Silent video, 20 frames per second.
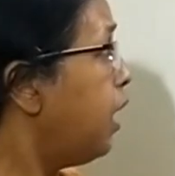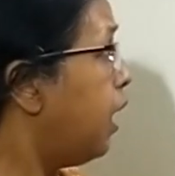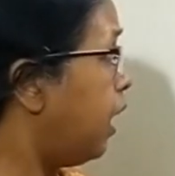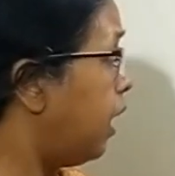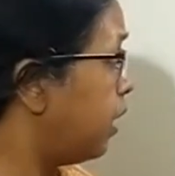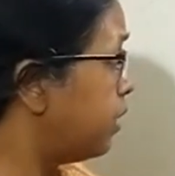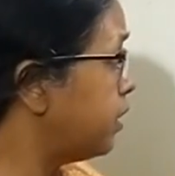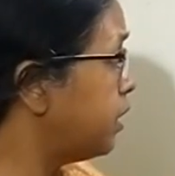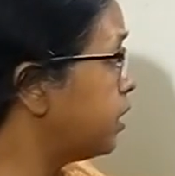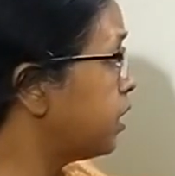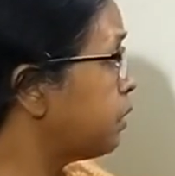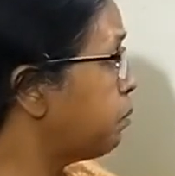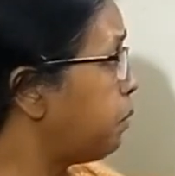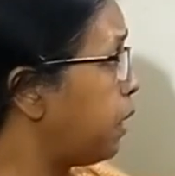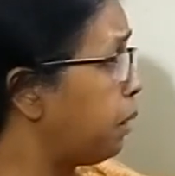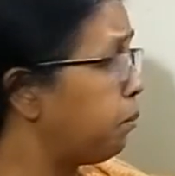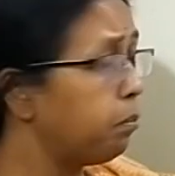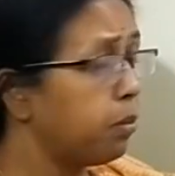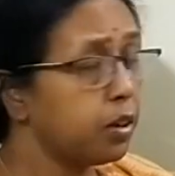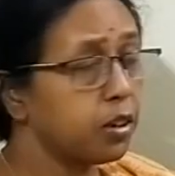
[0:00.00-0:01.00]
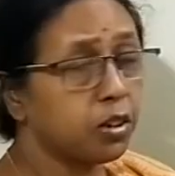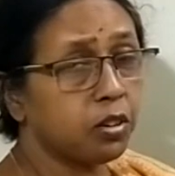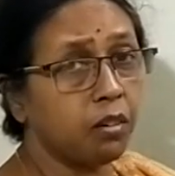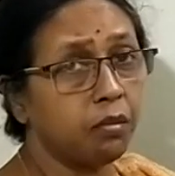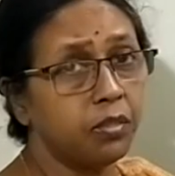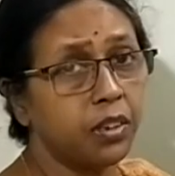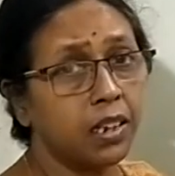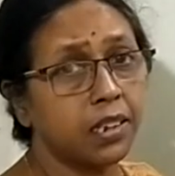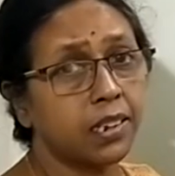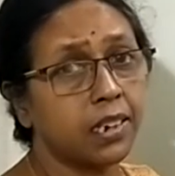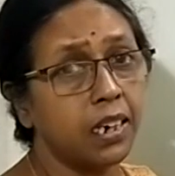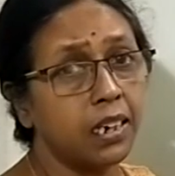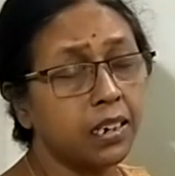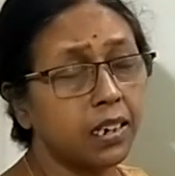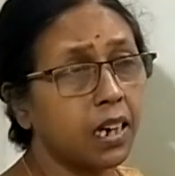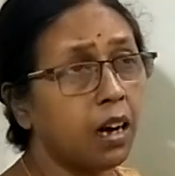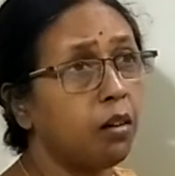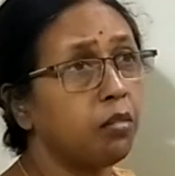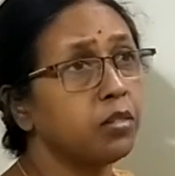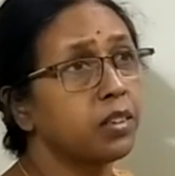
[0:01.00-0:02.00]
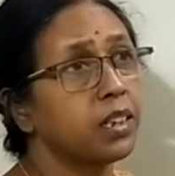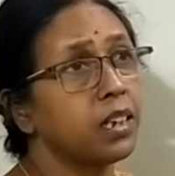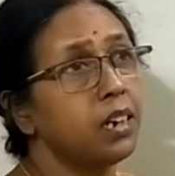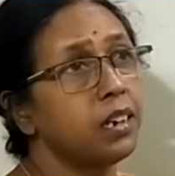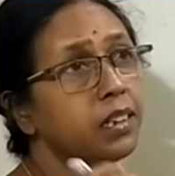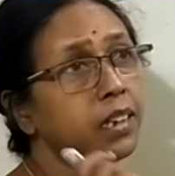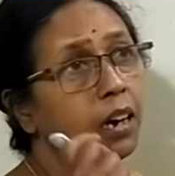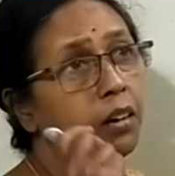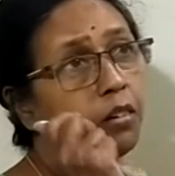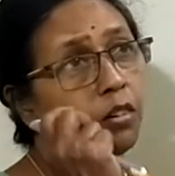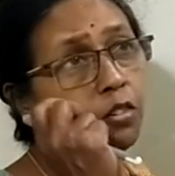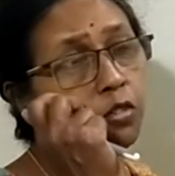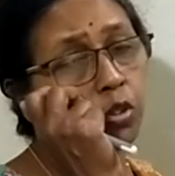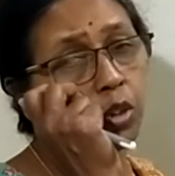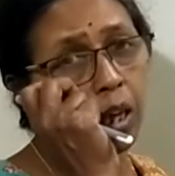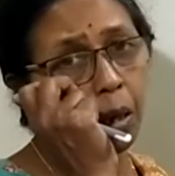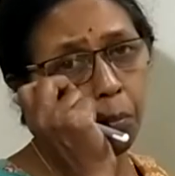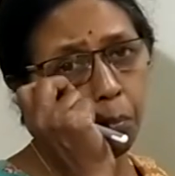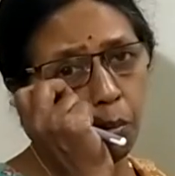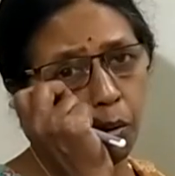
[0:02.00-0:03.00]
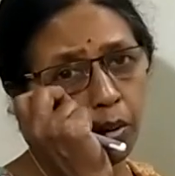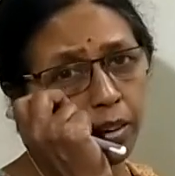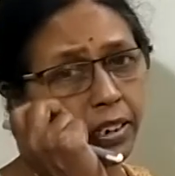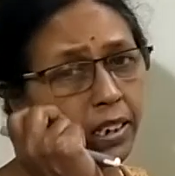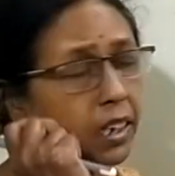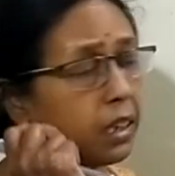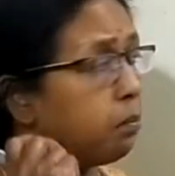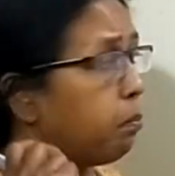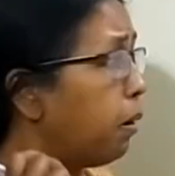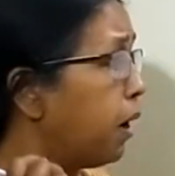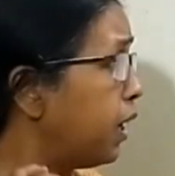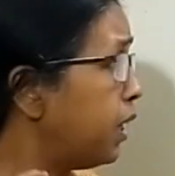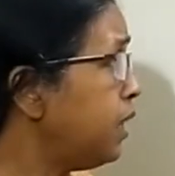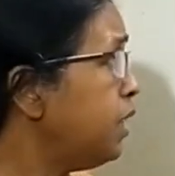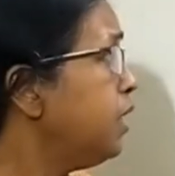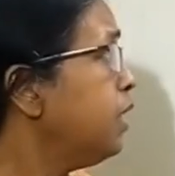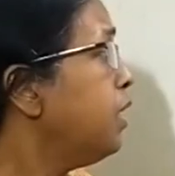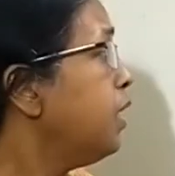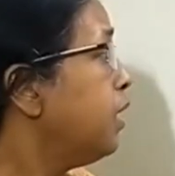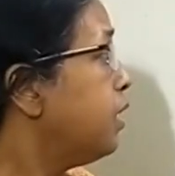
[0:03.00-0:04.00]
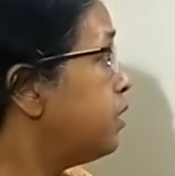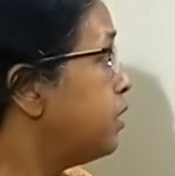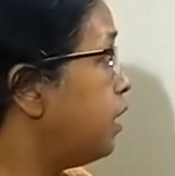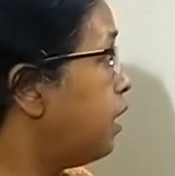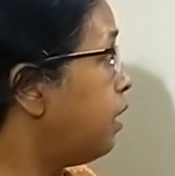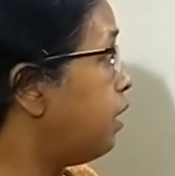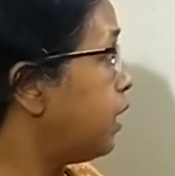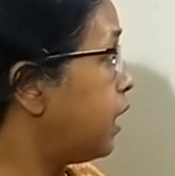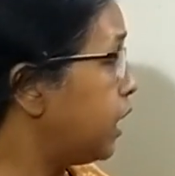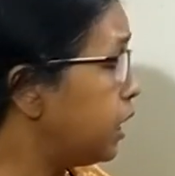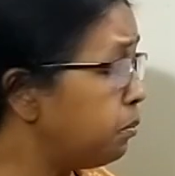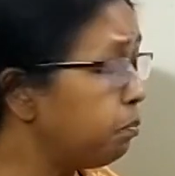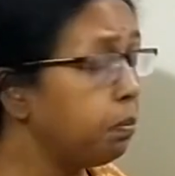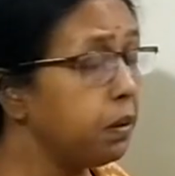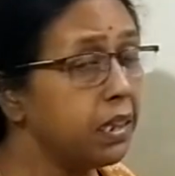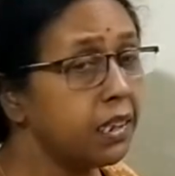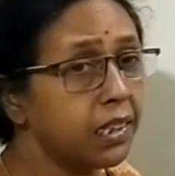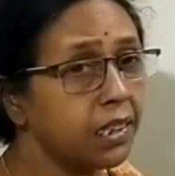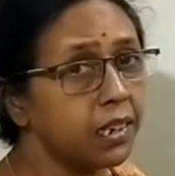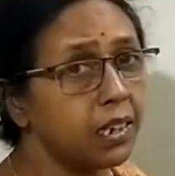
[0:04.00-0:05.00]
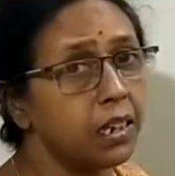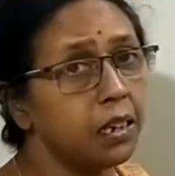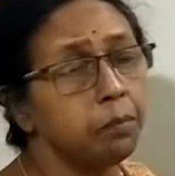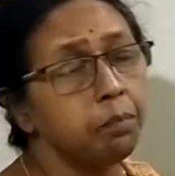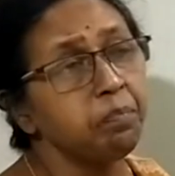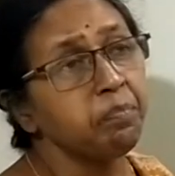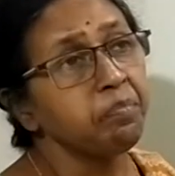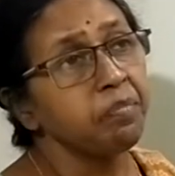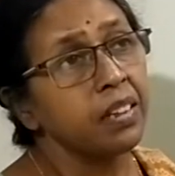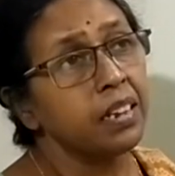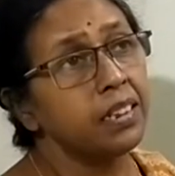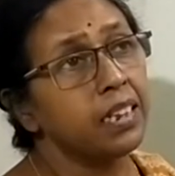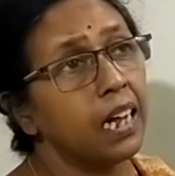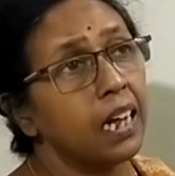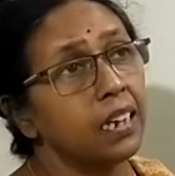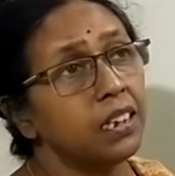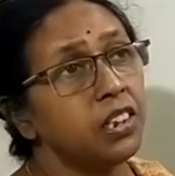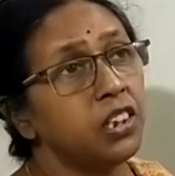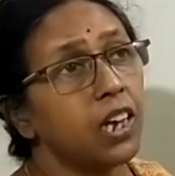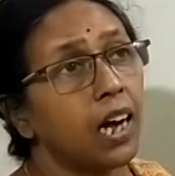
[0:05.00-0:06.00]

others members of the state councils are also appointed by the NPC. Then